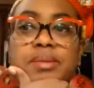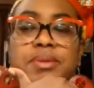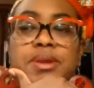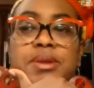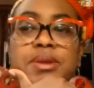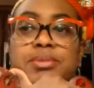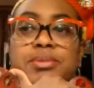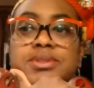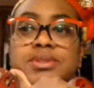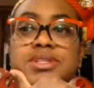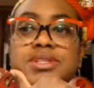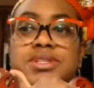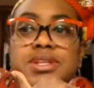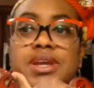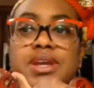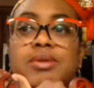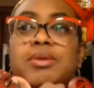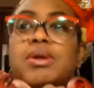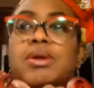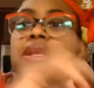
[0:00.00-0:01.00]
people to
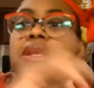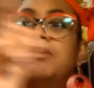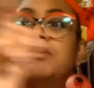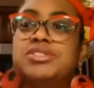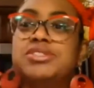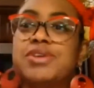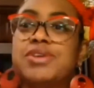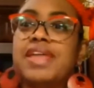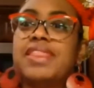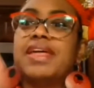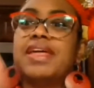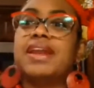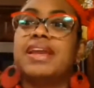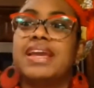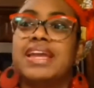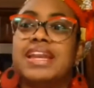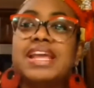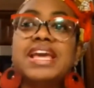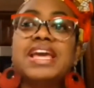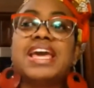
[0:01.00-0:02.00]
know? Let me try that
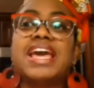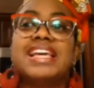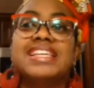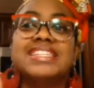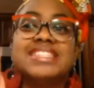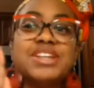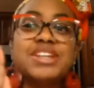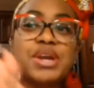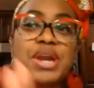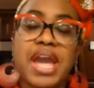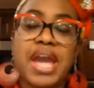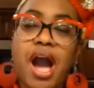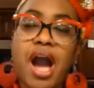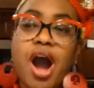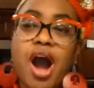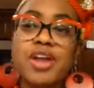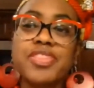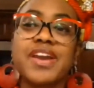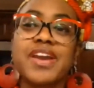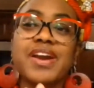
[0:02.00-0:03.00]
again.
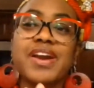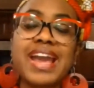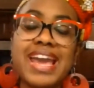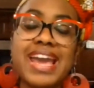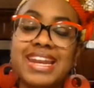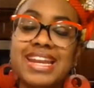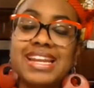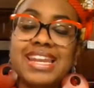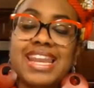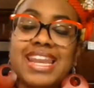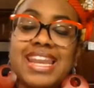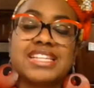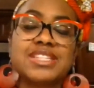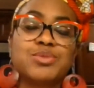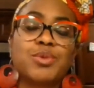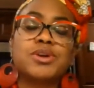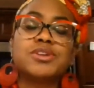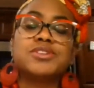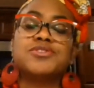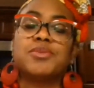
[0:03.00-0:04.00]
Are there any last
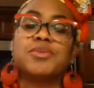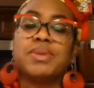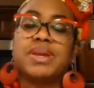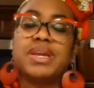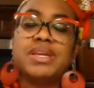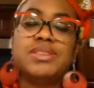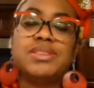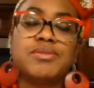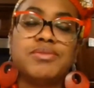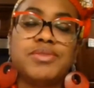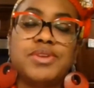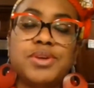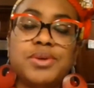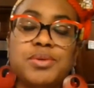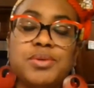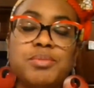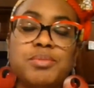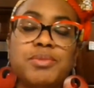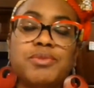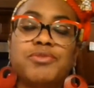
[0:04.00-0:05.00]
words from either of
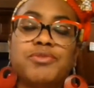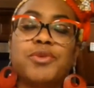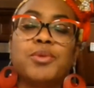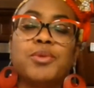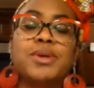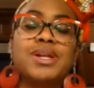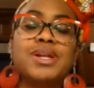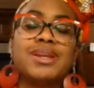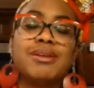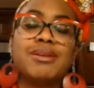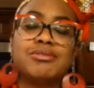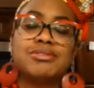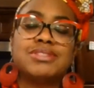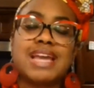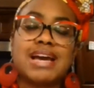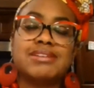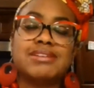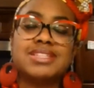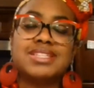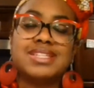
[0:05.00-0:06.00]
you before we close
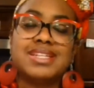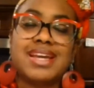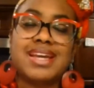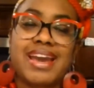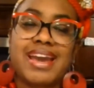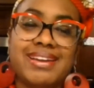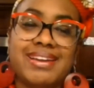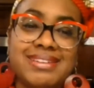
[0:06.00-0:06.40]
out today?